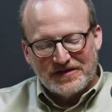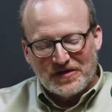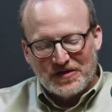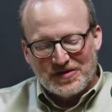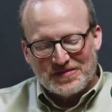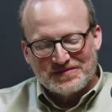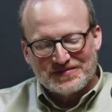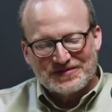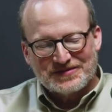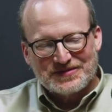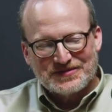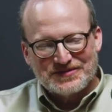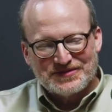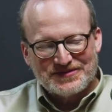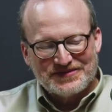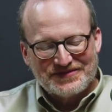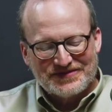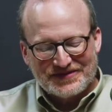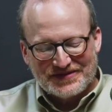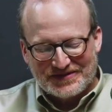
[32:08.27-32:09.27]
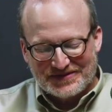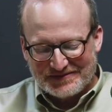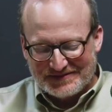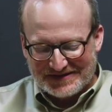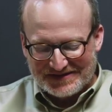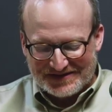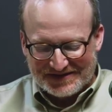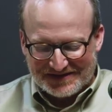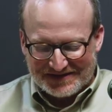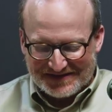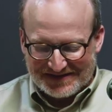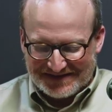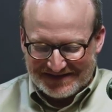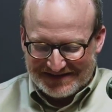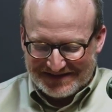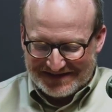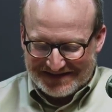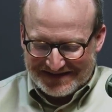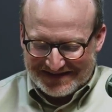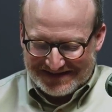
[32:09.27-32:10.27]
homeschooled, so we took
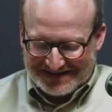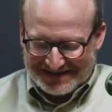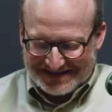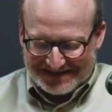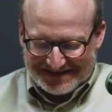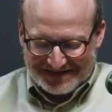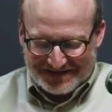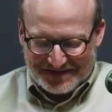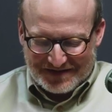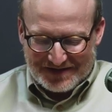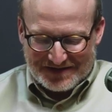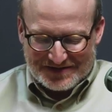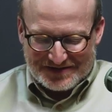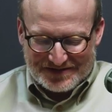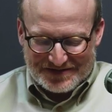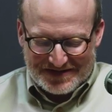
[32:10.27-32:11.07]
the uh, the harder